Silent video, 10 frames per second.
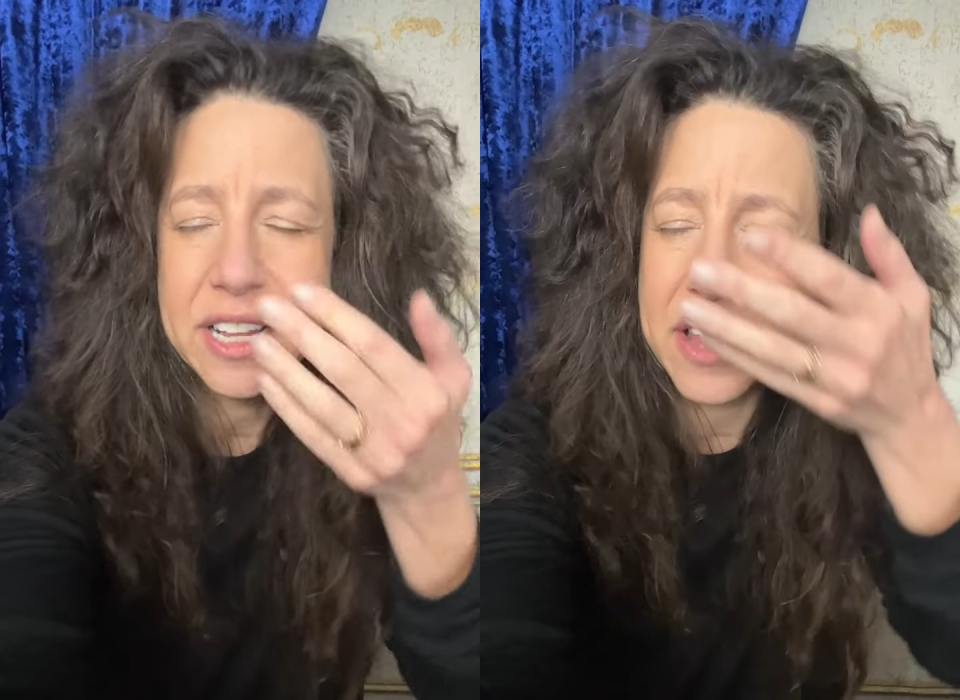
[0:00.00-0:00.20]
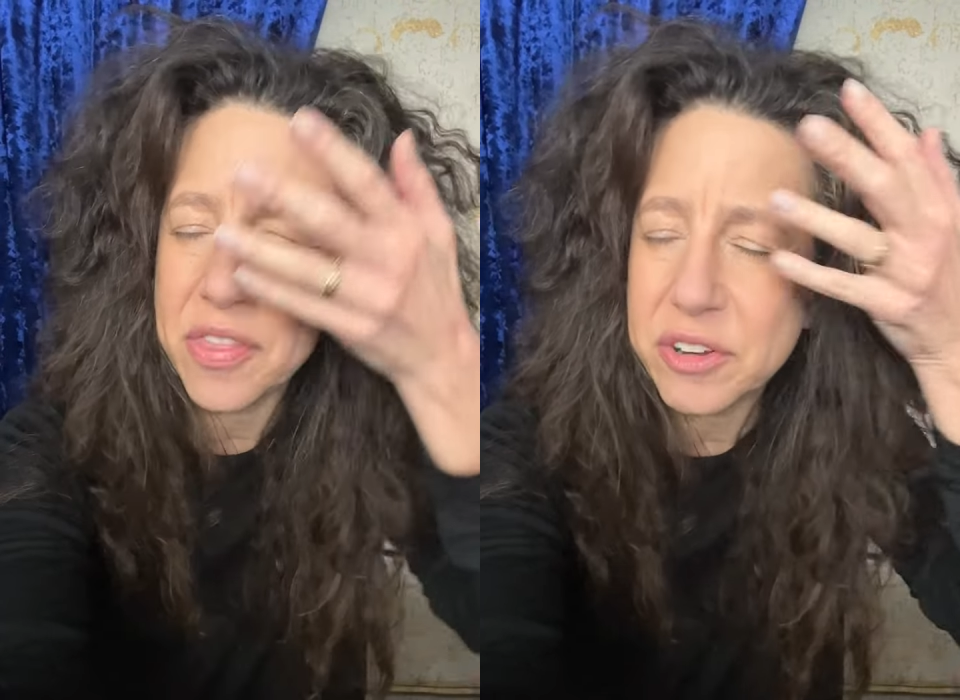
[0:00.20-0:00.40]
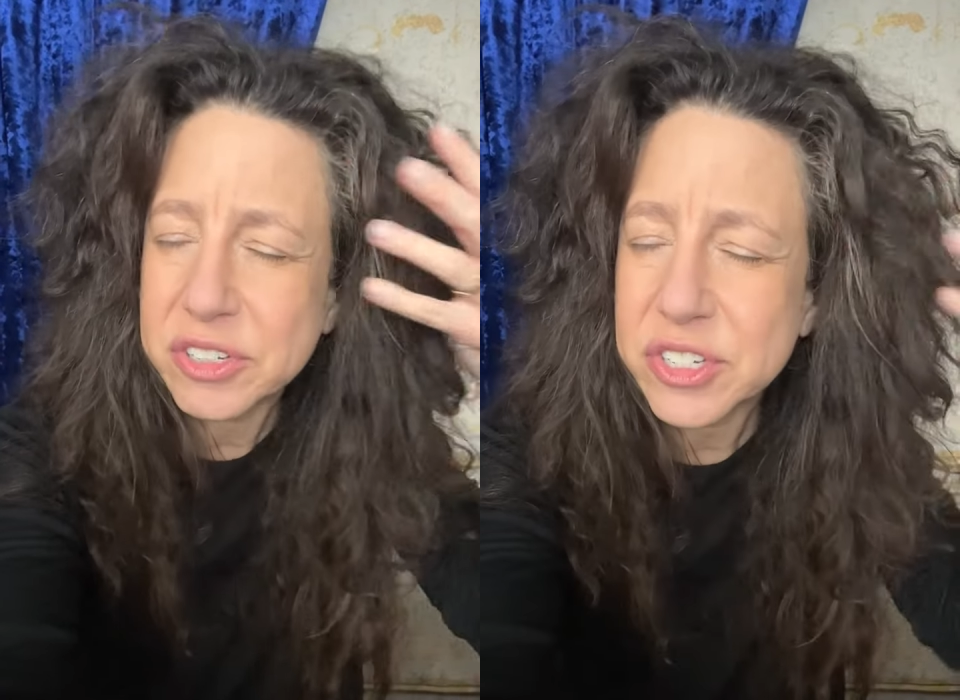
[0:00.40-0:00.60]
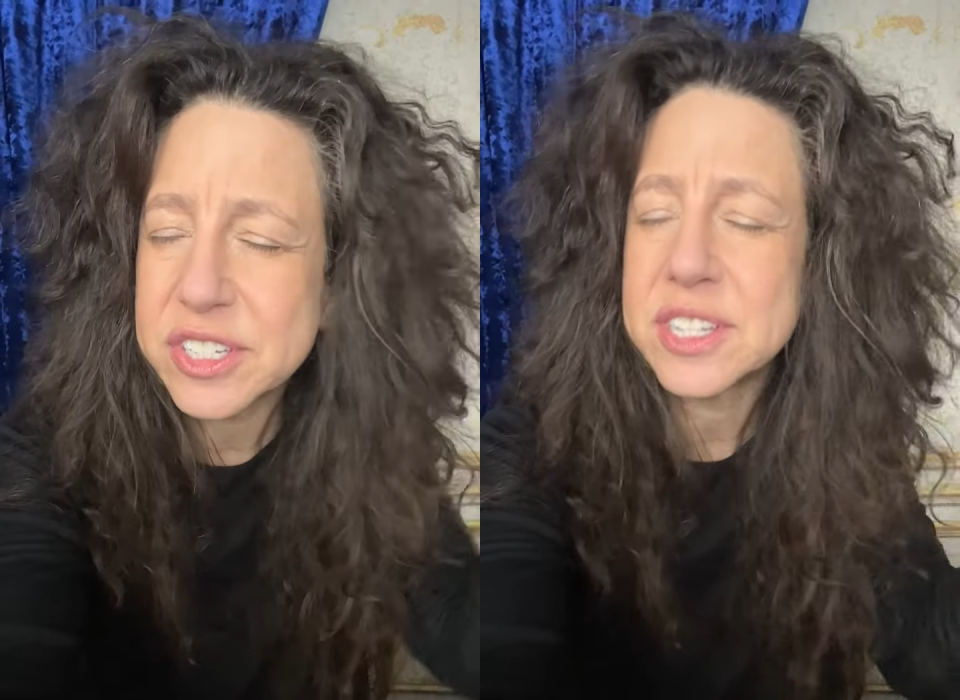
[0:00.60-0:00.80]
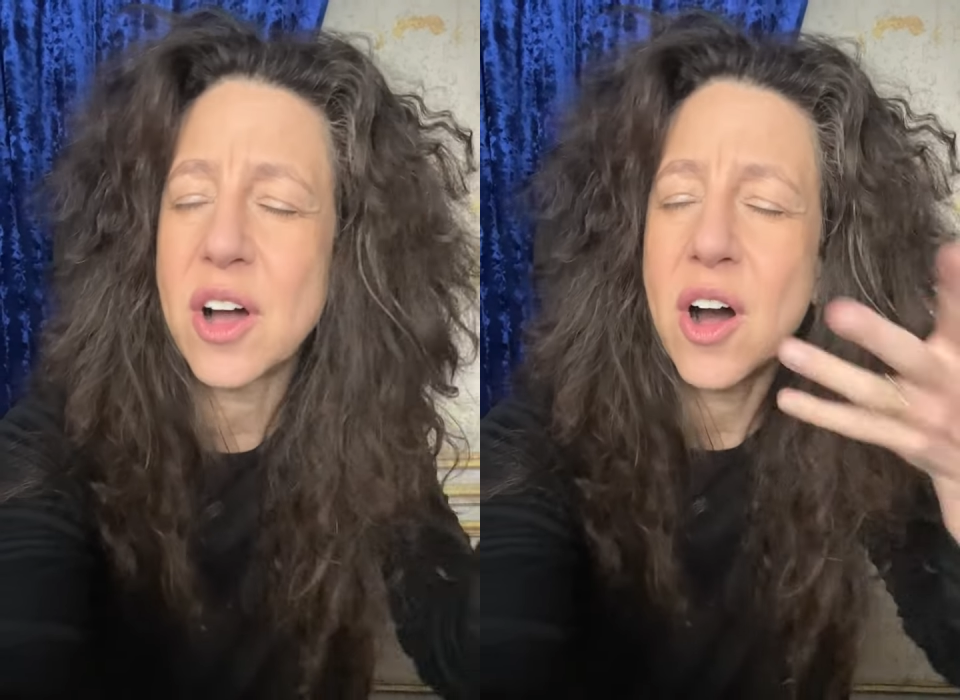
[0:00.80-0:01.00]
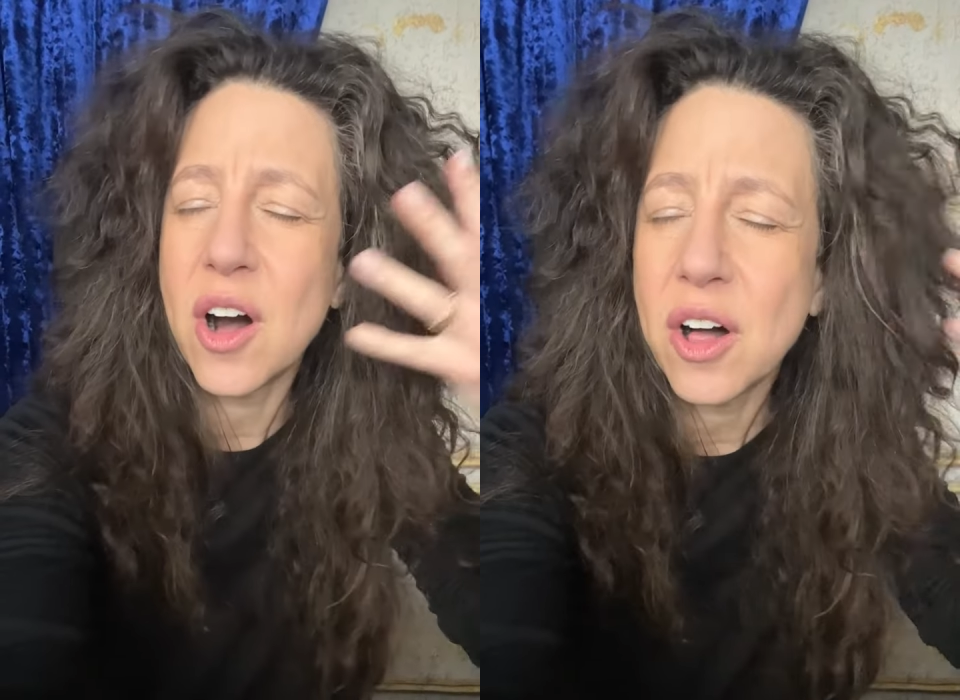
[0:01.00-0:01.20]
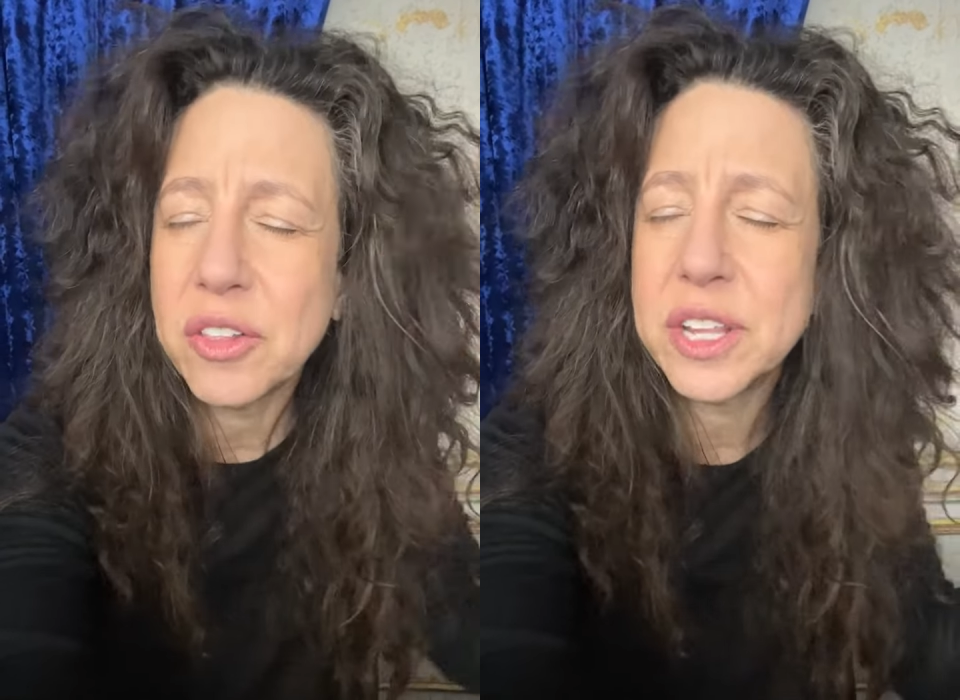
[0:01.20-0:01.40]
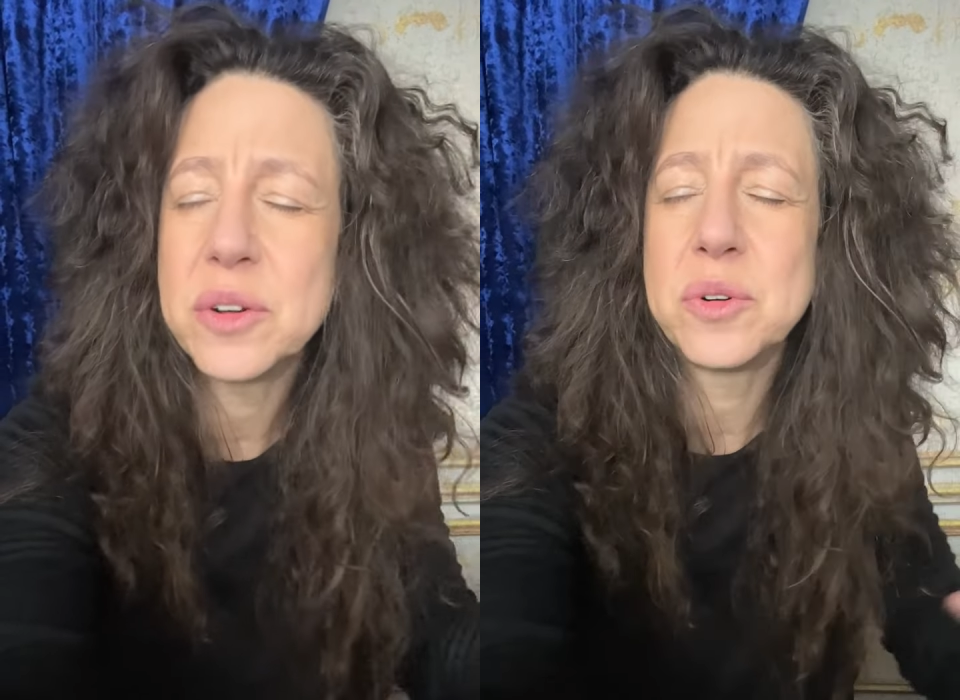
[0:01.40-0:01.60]
And then there's just all
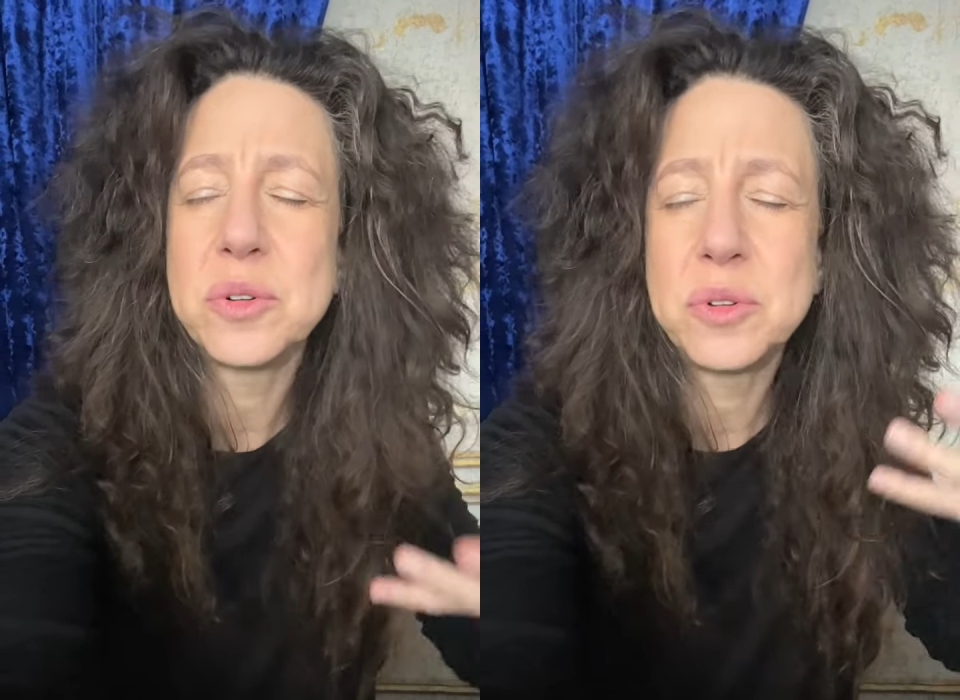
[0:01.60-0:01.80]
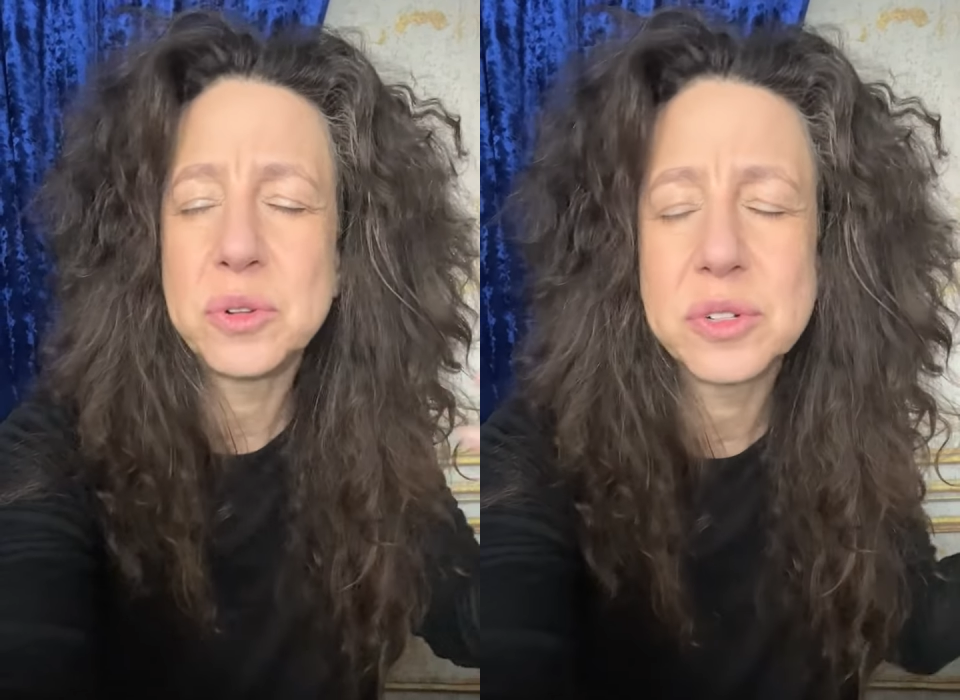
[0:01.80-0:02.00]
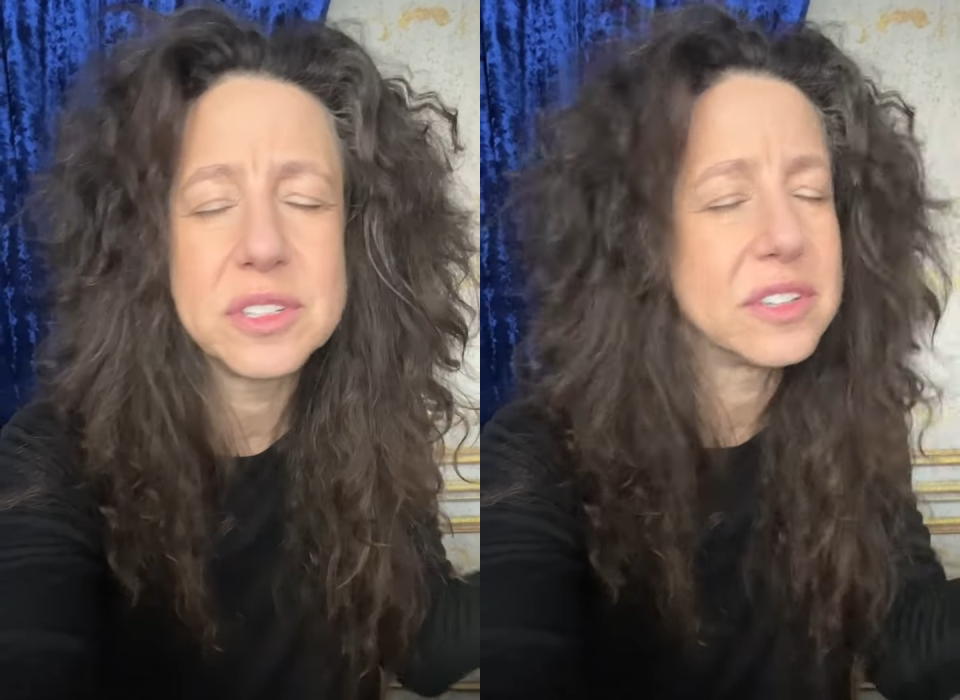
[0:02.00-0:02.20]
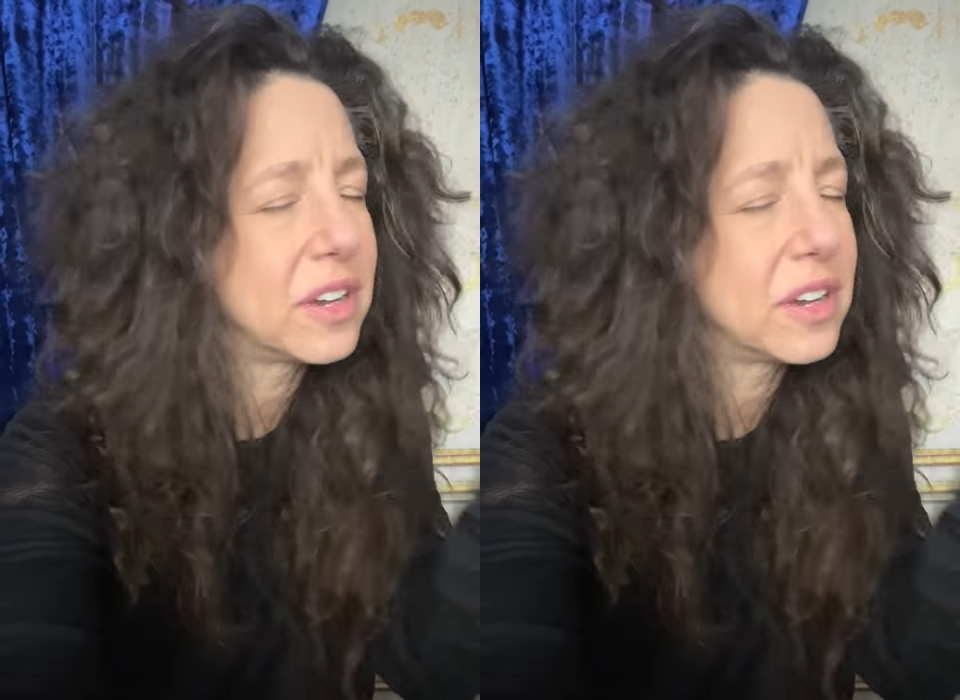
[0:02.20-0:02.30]
the old